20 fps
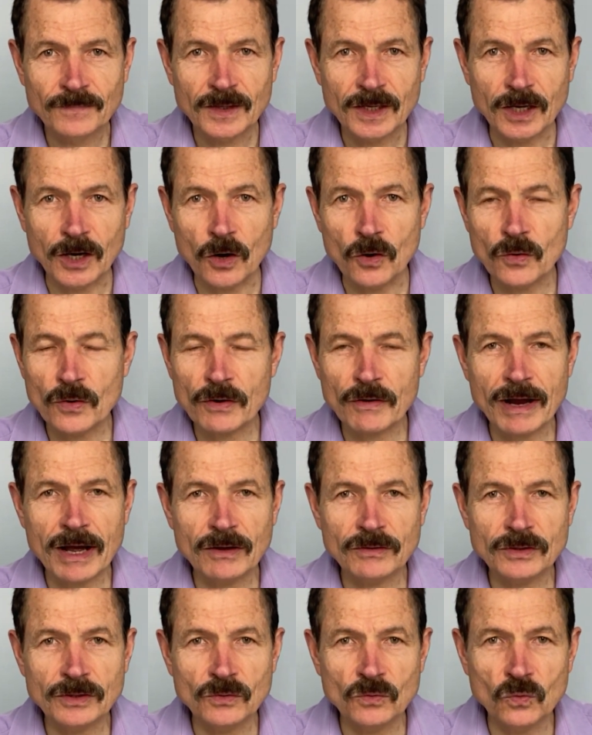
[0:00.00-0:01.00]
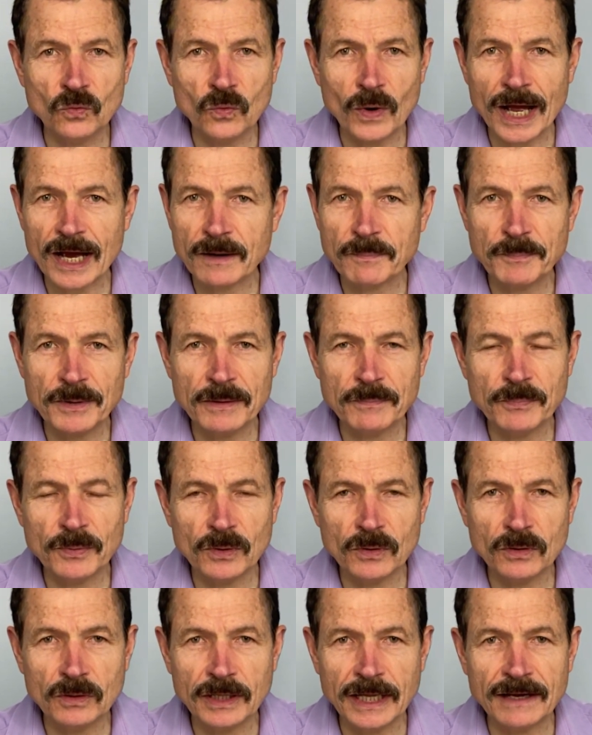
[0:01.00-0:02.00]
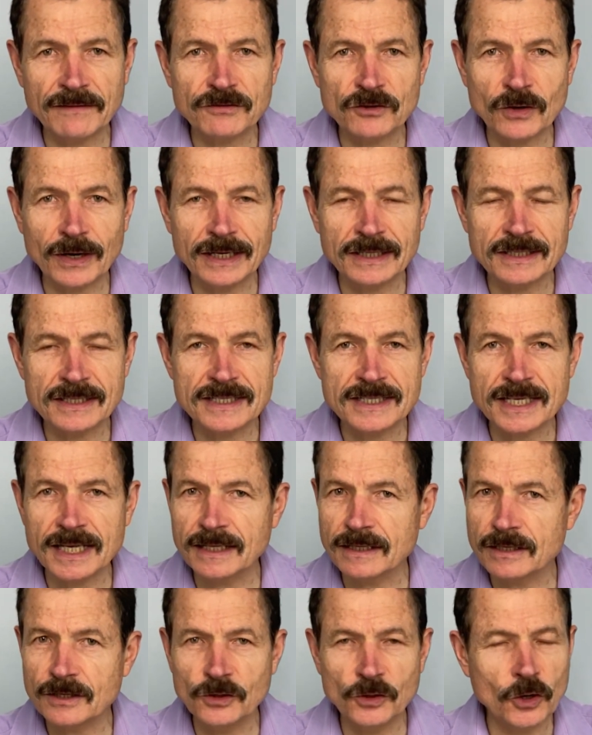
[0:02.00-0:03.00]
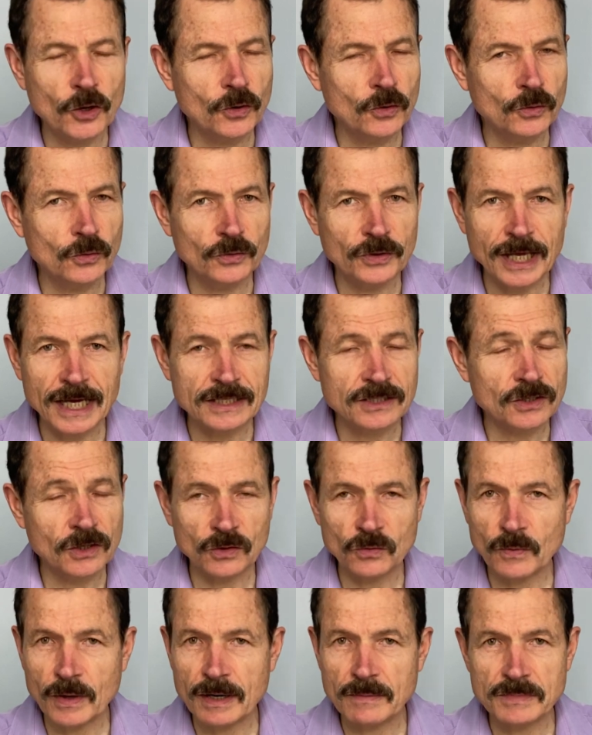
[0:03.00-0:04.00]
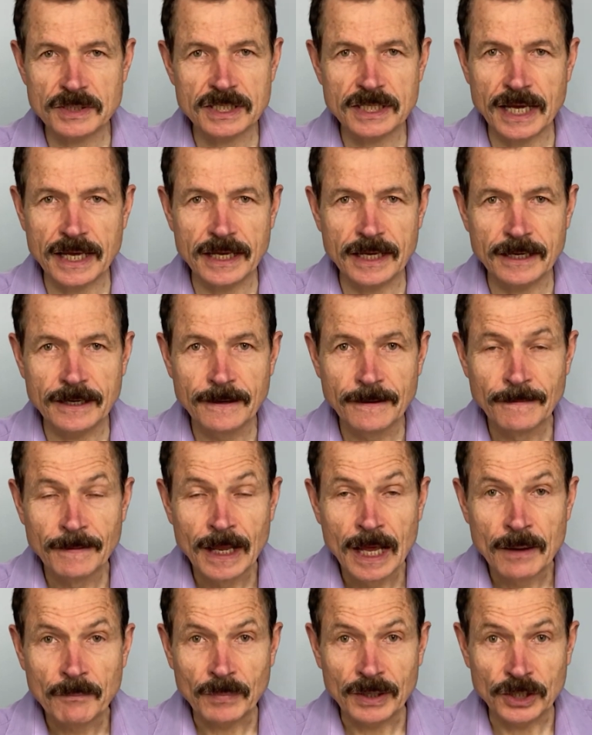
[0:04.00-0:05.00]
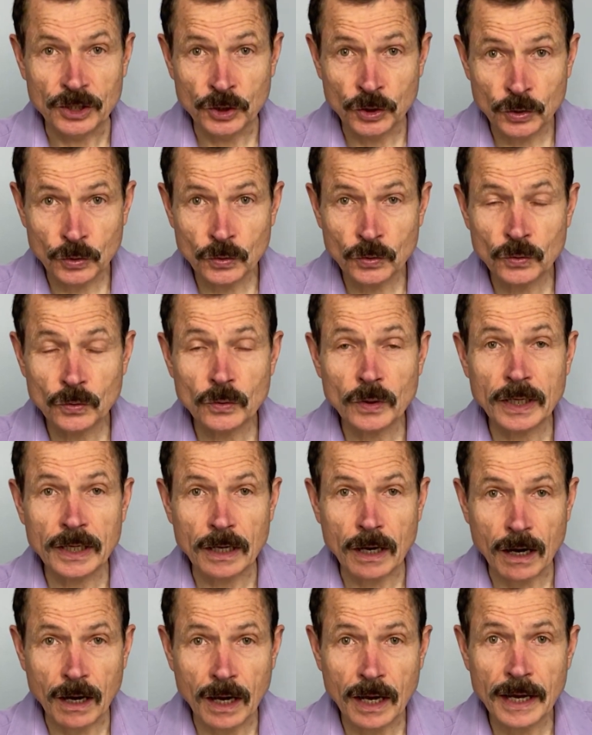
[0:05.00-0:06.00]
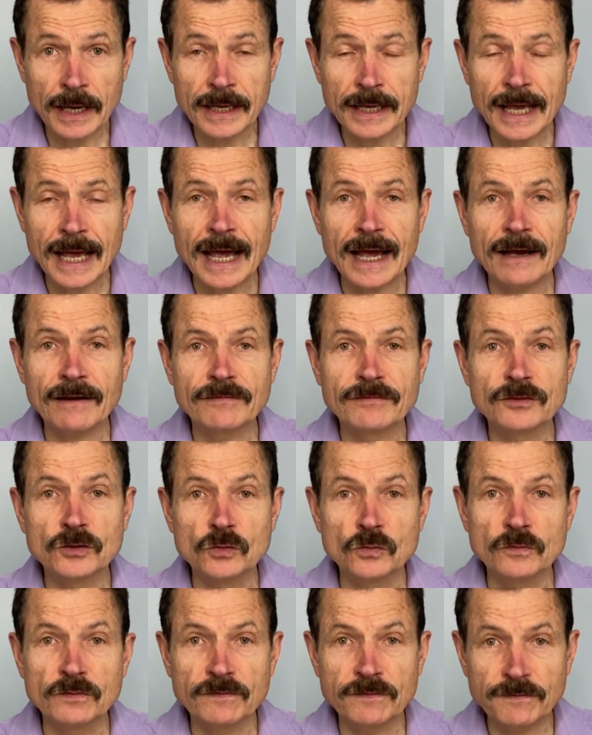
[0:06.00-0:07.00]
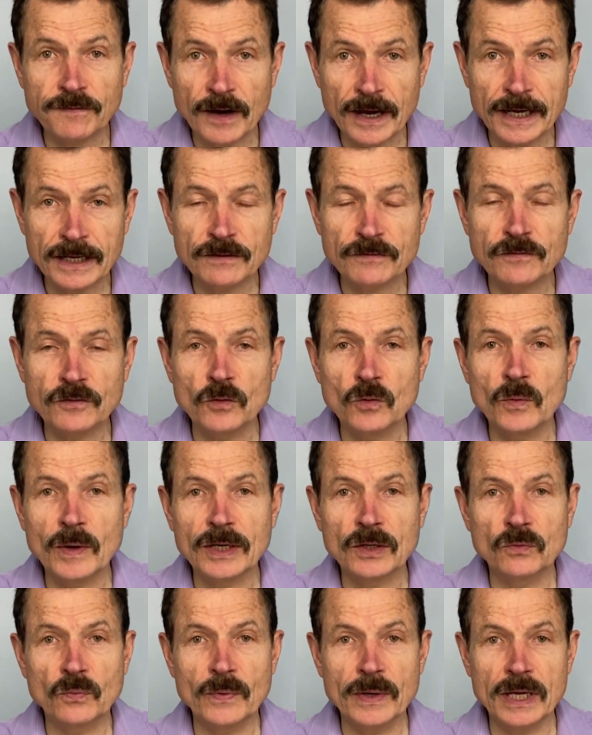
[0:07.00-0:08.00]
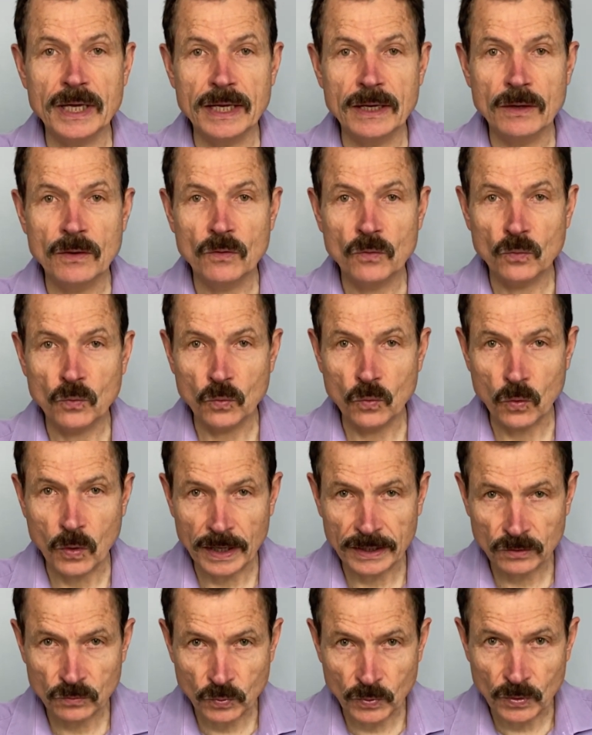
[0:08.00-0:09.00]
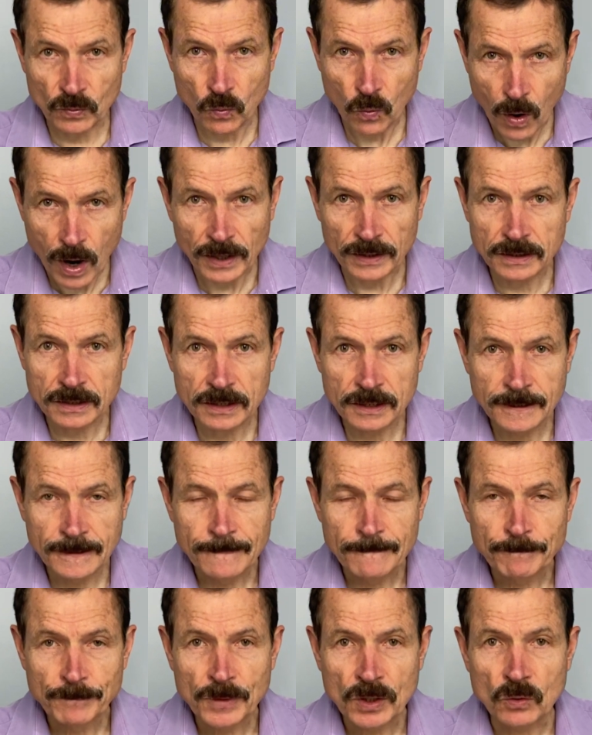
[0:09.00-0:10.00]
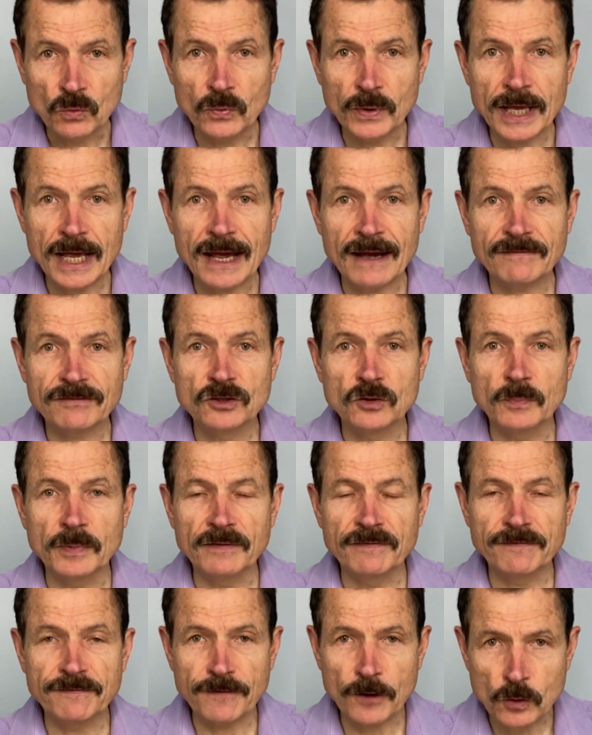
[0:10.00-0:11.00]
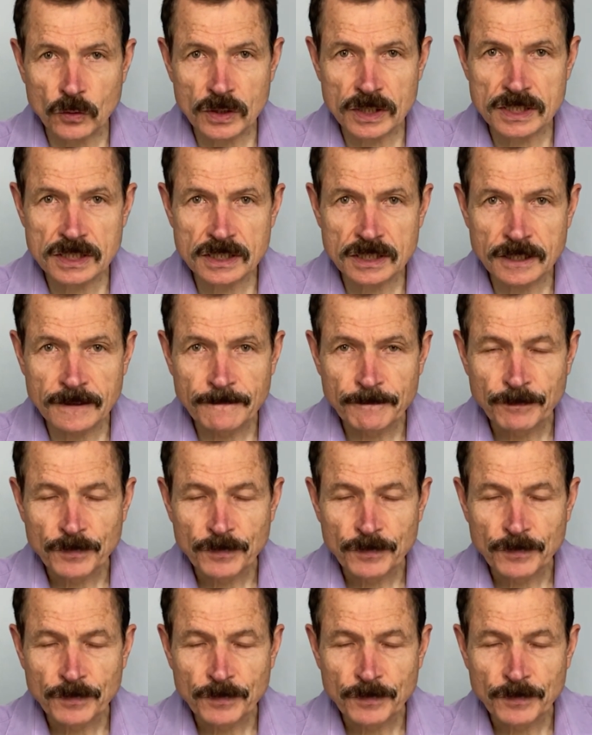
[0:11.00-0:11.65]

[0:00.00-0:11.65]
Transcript: Go around and whack people left, right, and center. No, that's not what I'm saying. But you and I have to fight for what we want. We have to be focused.